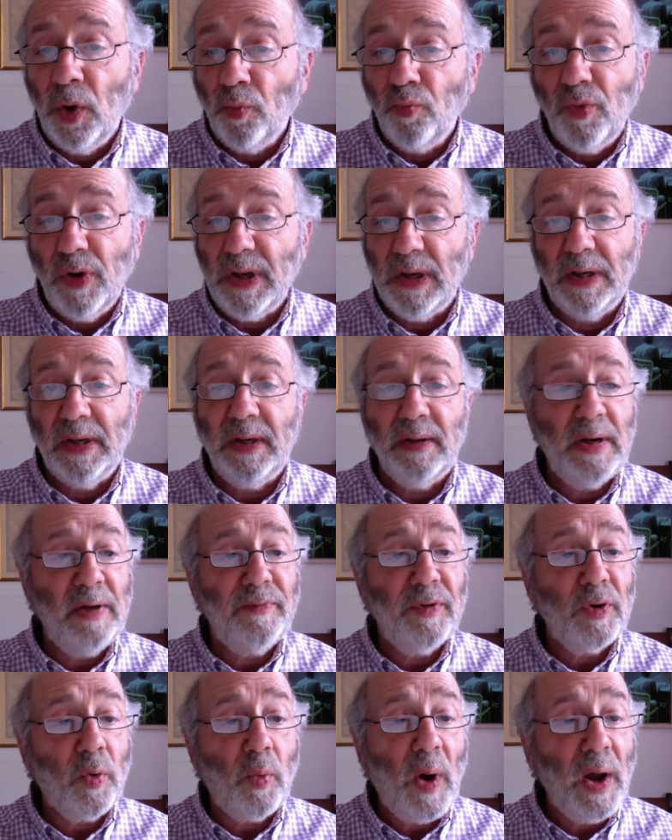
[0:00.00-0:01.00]
really
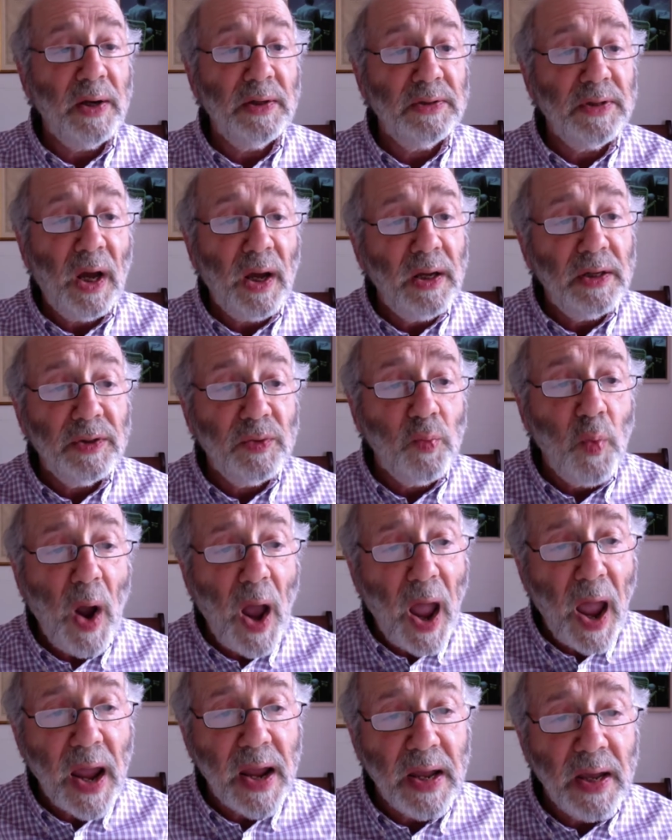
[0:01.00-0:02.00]
never quite died
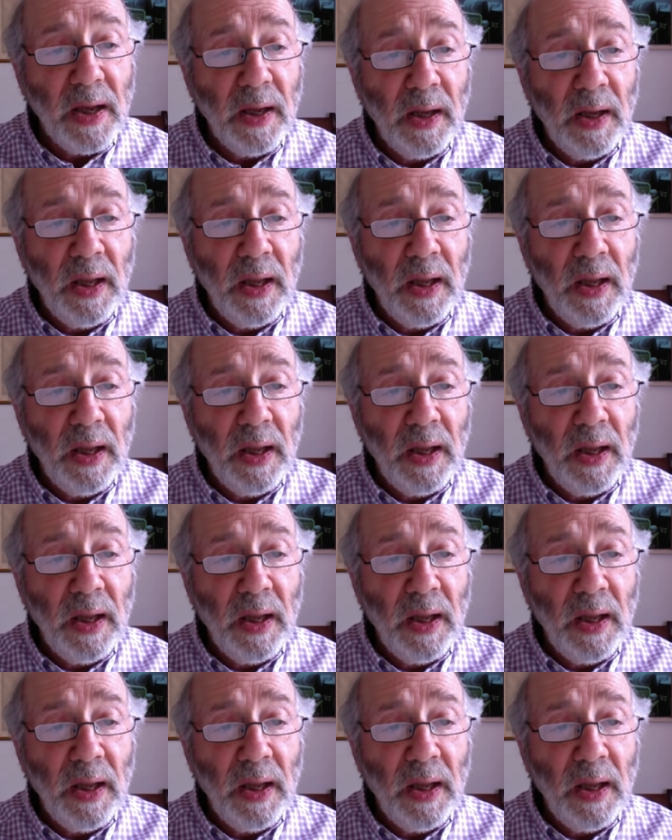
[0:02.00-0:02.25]
away.